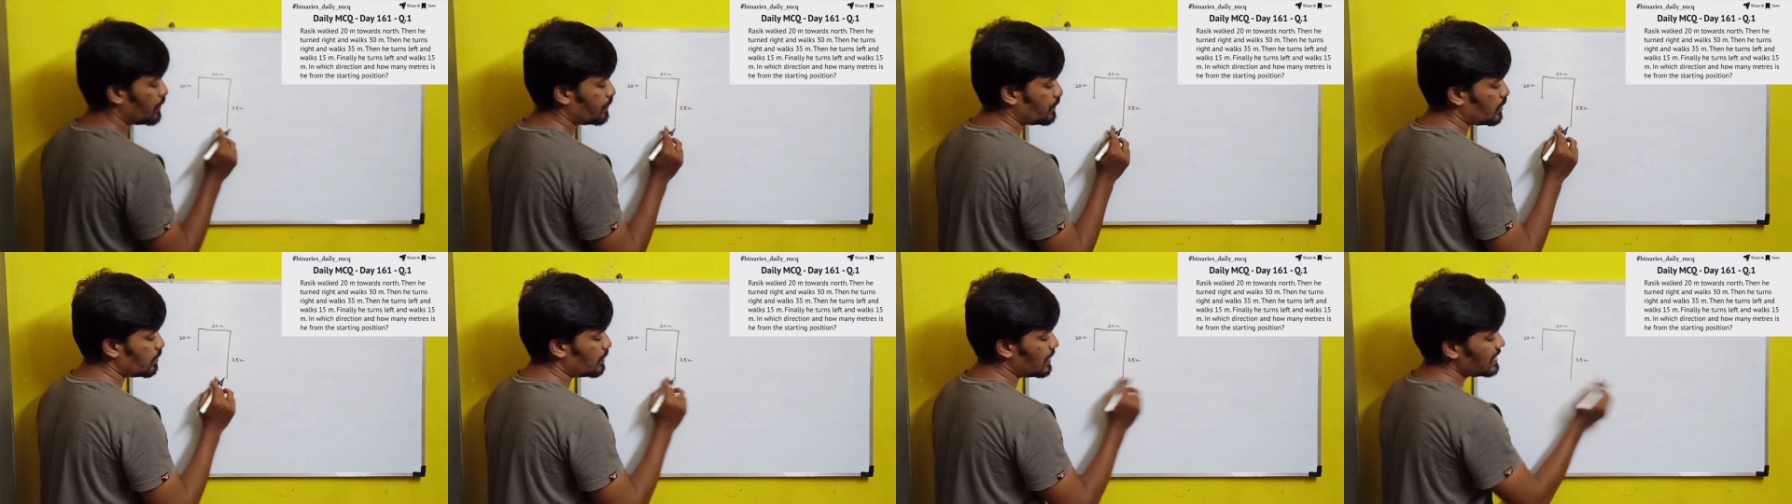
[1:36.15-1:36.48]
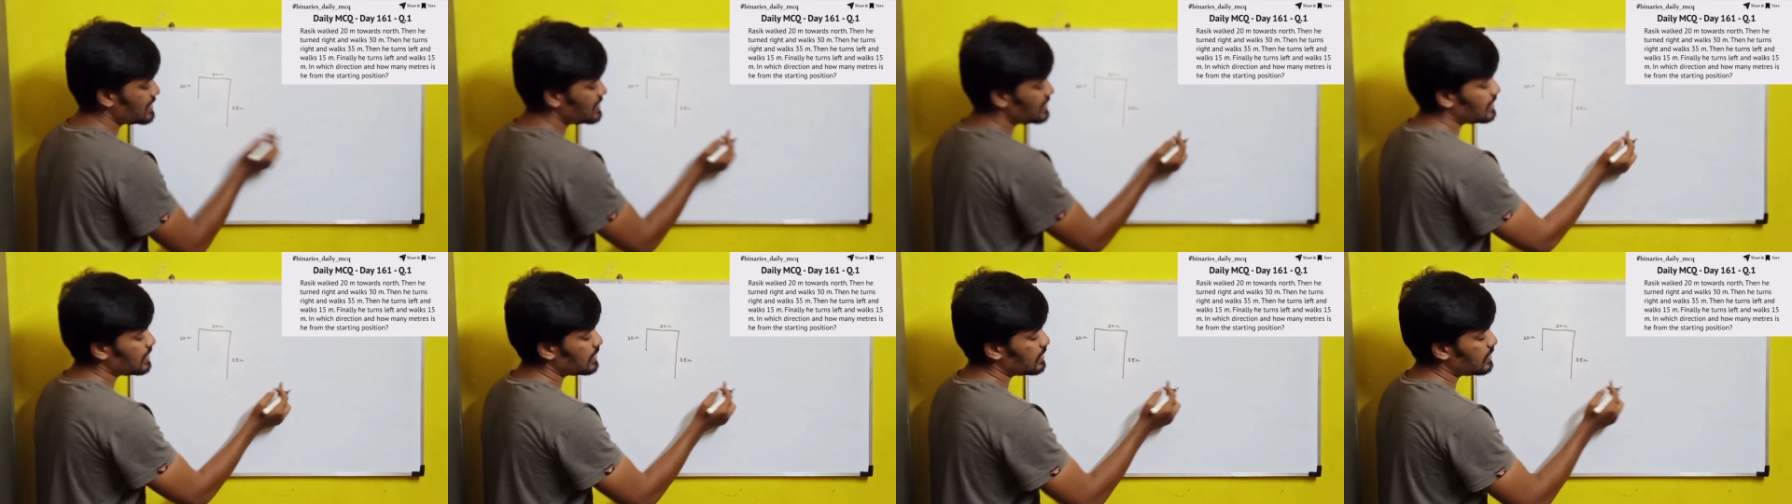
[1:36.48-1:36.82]
Left
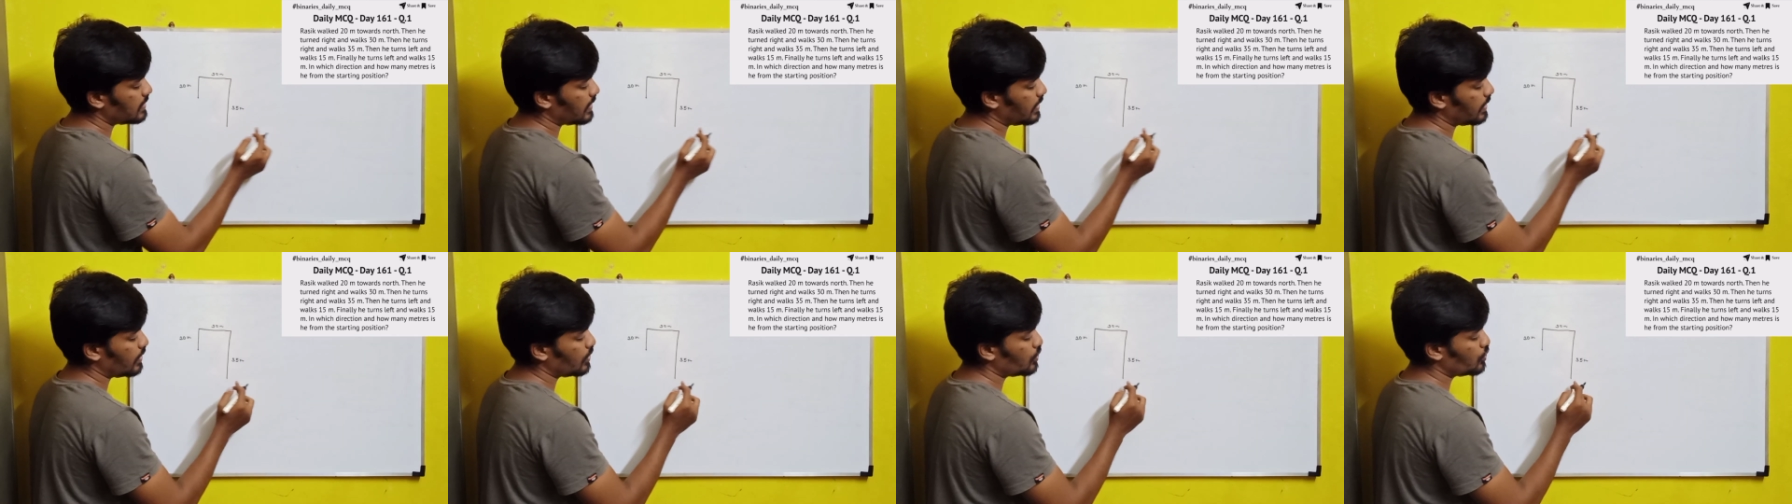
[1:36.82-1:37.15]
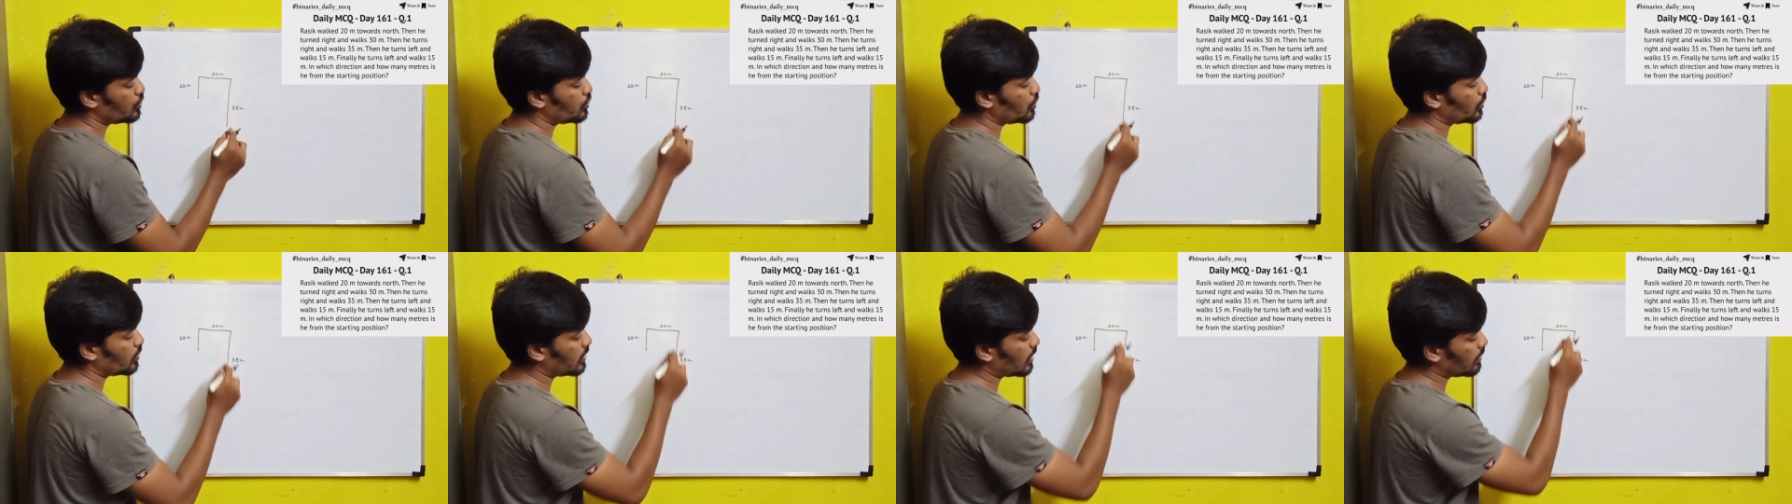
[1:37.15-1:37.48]
means this side
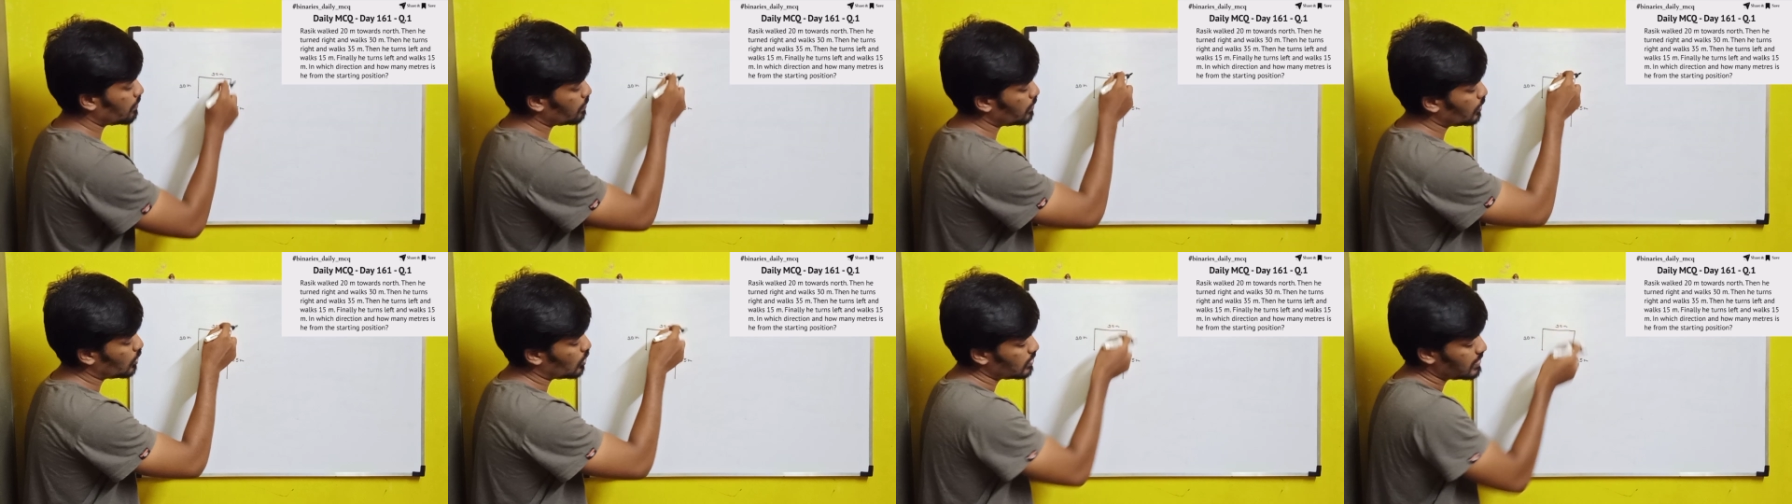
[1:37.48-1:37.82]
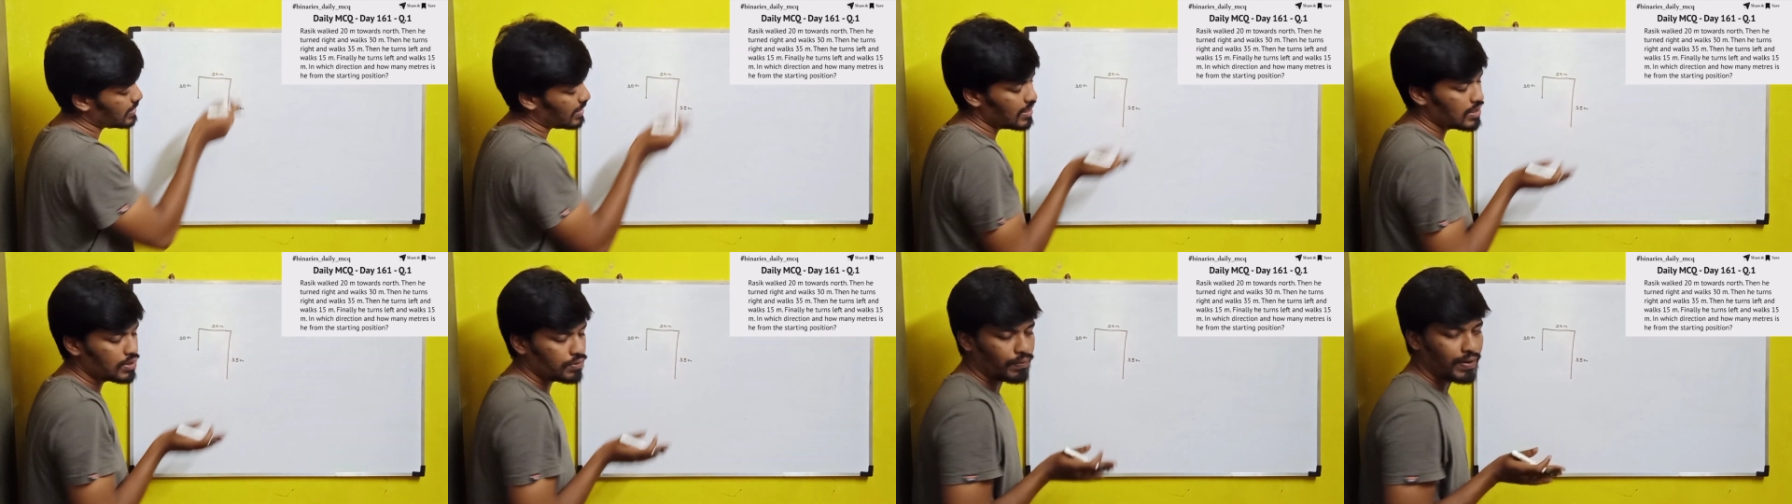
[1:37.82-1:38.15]
it should come,
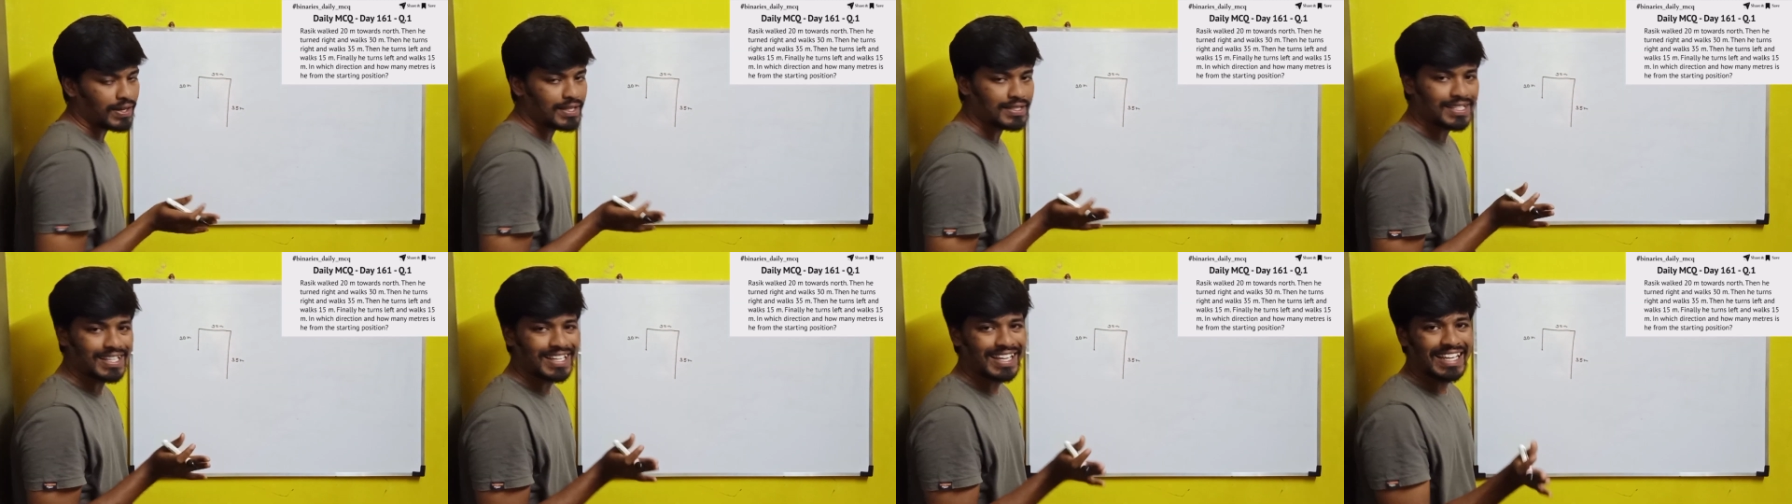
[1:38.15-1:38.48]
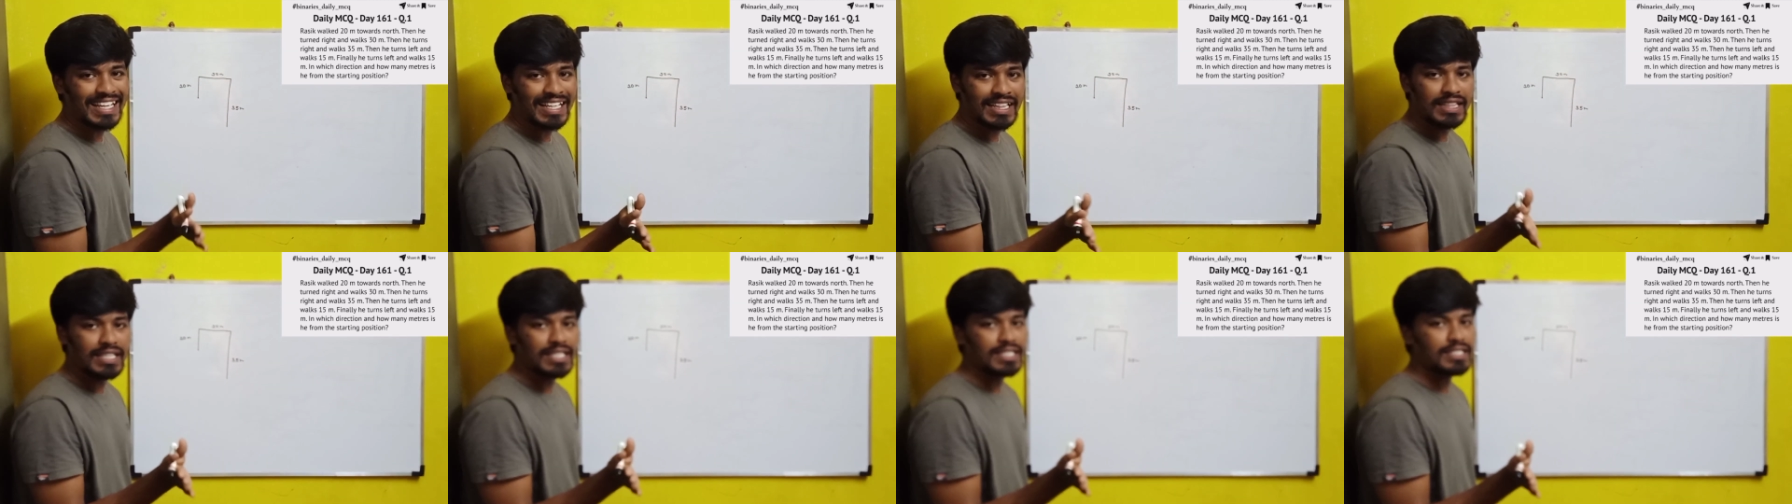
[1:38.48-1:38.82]
because he is
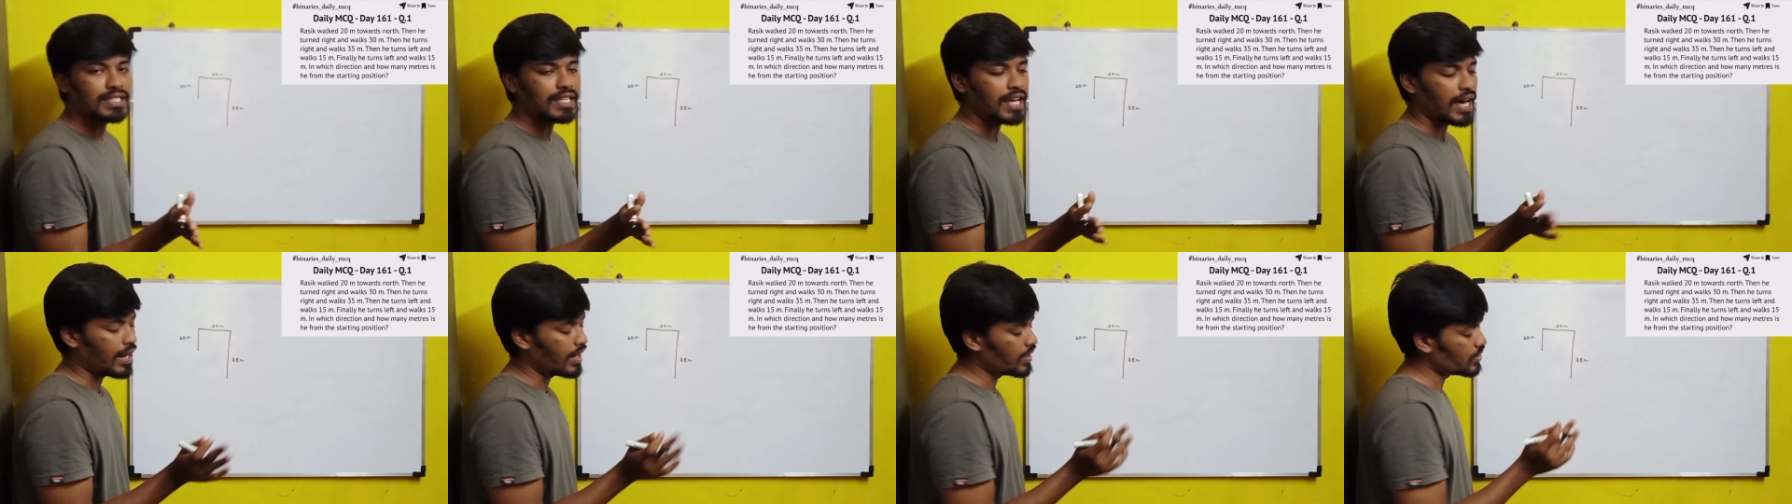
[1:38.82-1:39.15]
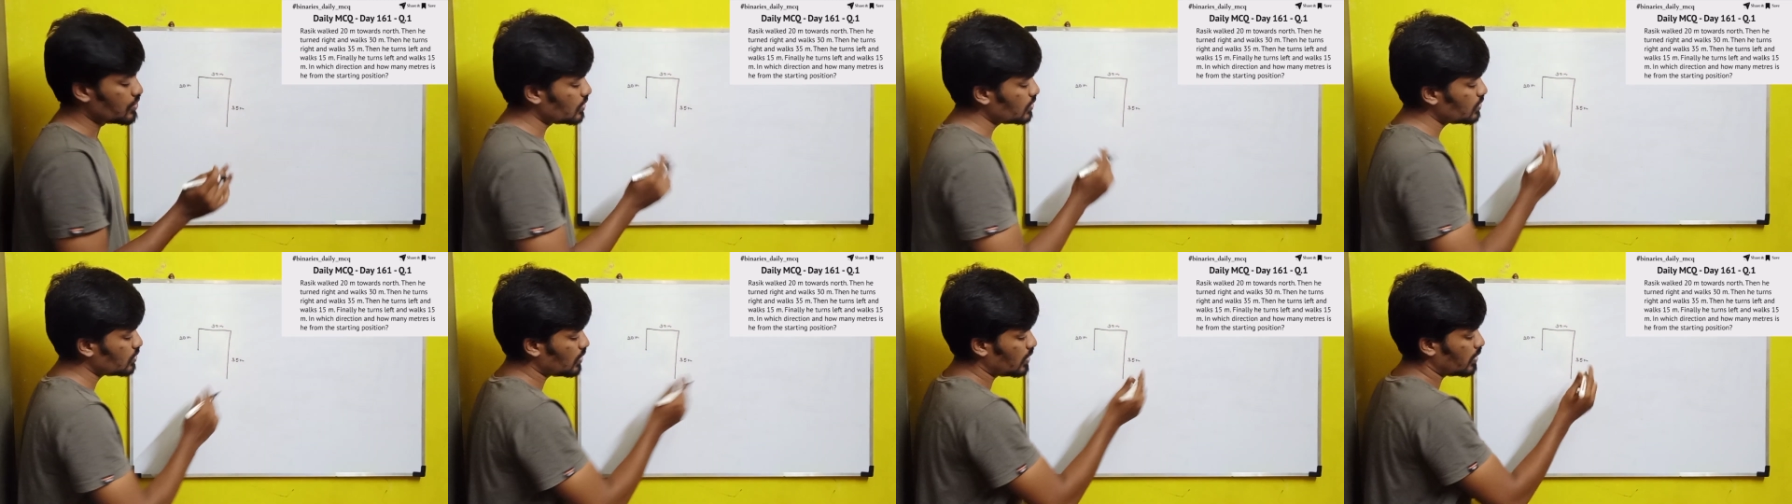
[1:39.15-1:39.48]
facing in this
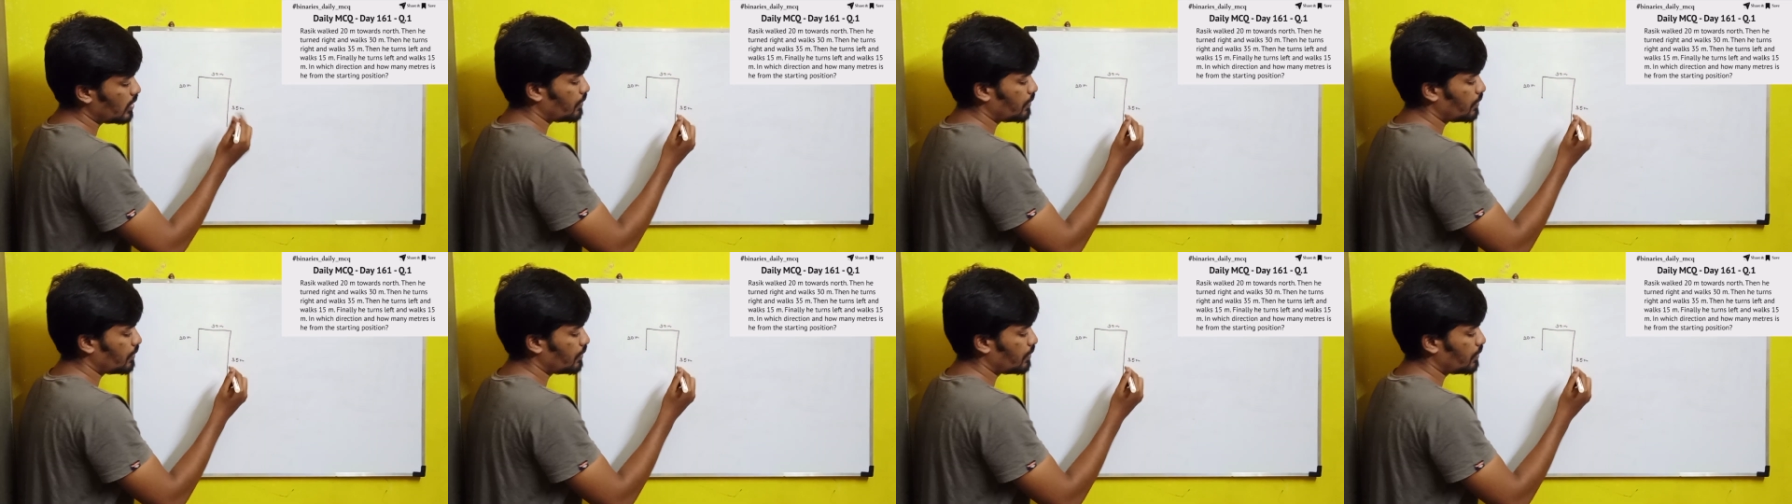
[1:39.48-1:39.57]
direction,